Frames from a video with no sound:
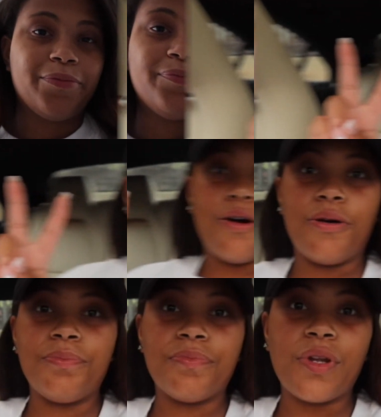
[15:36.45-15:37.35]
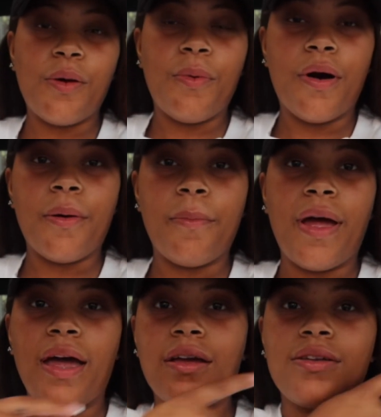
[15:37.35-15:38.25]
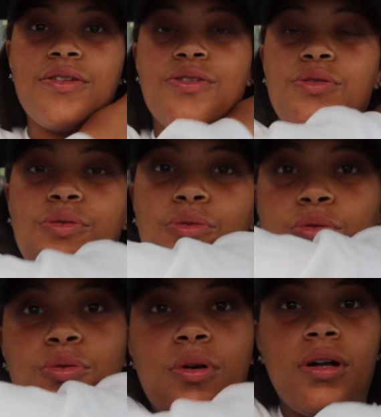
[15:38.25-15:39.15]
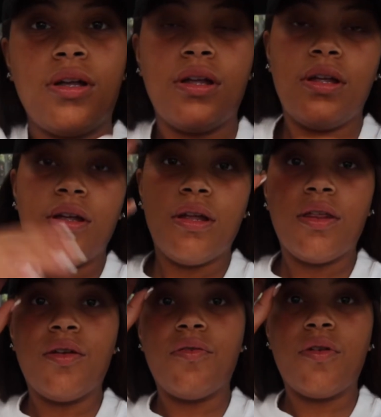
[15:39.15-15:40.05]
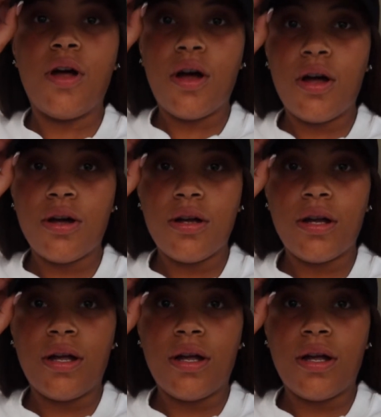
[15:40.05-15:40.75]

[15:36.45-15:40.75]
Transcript: Hey y'all, welcome back to the vlog.